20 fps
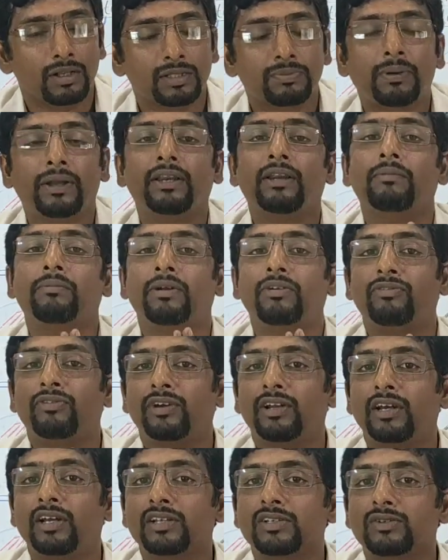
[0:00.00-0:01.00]
spina
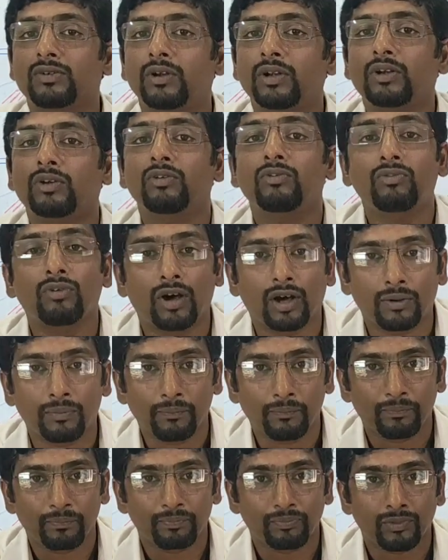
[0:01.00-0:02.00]
bifida is going to form.
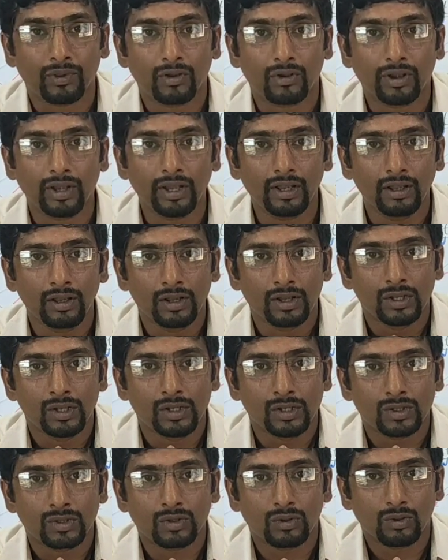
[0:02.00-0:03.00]
Okay,
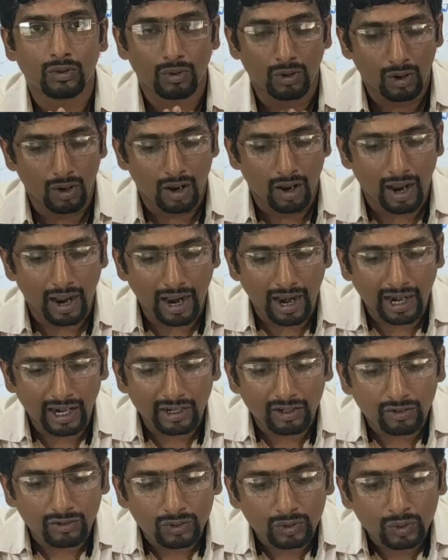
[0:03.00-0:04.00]
so
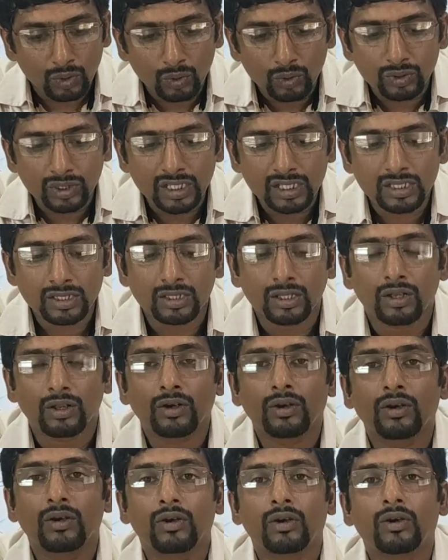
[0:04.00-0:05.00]
and through
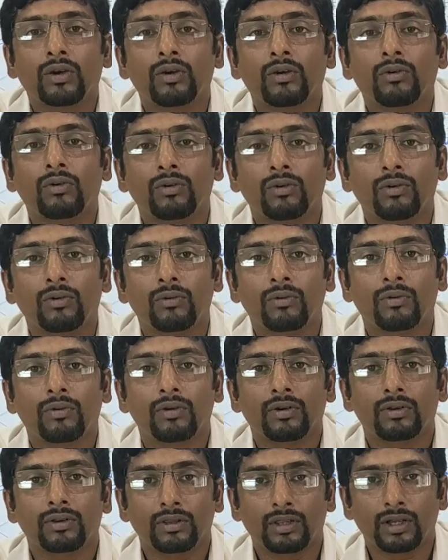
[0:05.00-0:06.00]
this,
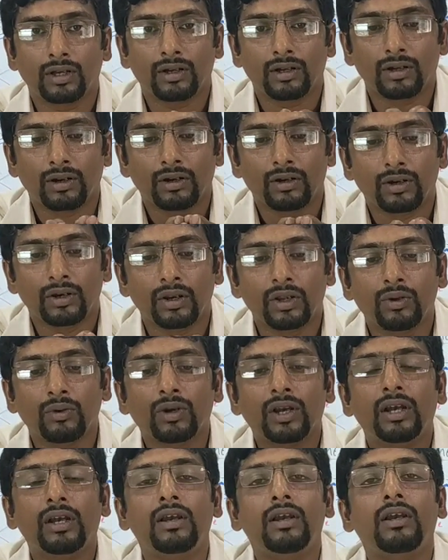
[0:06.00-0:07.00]
the
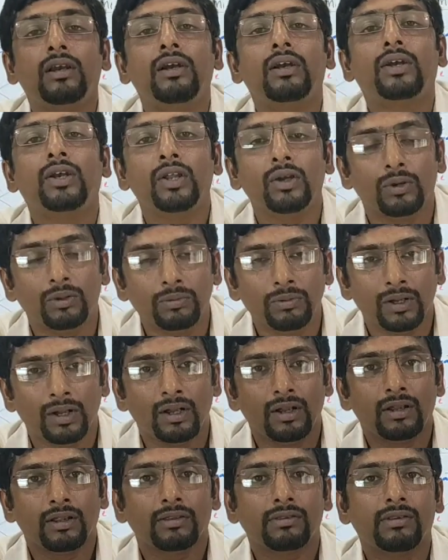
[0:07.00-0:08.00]
neural
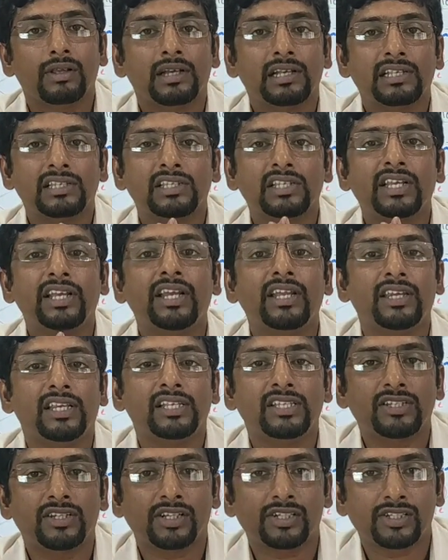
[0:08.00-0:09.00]
tube, the
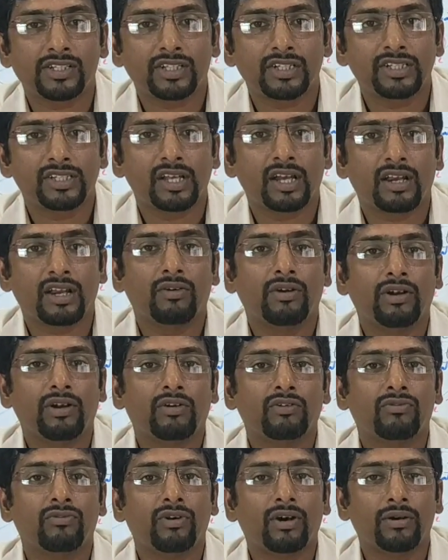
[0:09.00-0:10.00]
CNS structures are going
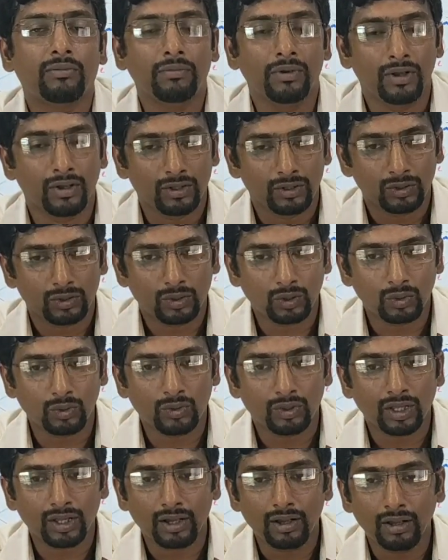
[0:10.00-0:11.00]
to form
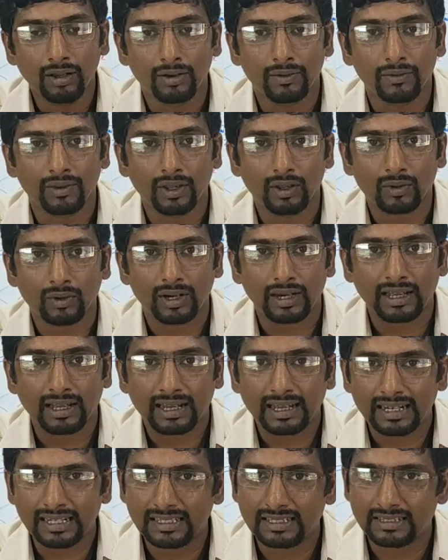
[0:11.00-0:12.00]
through the
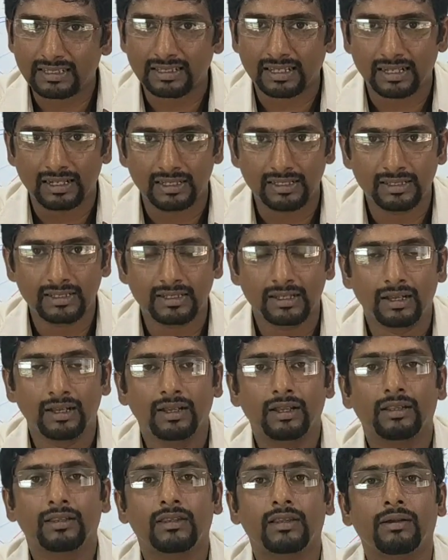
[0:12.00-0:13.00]
neural crest cells,
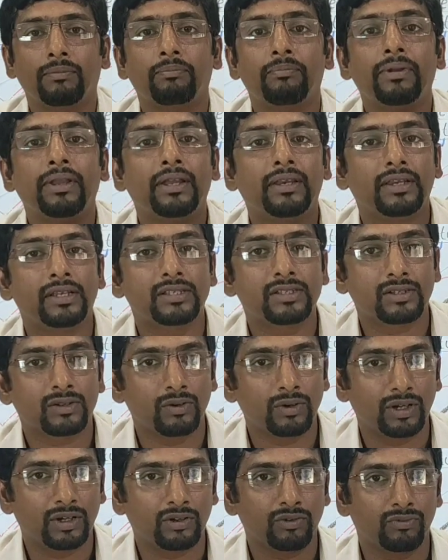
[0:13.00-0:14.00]
the PNS is
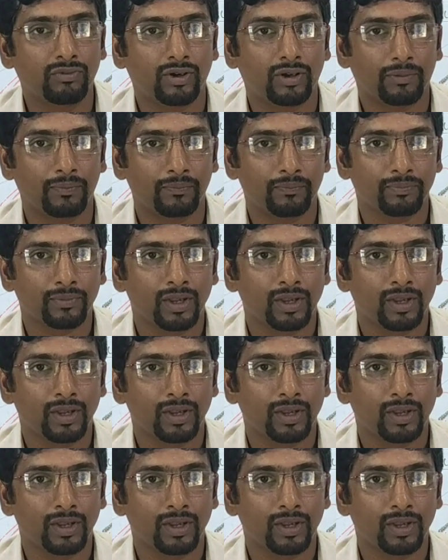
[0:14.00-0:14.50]
going to form.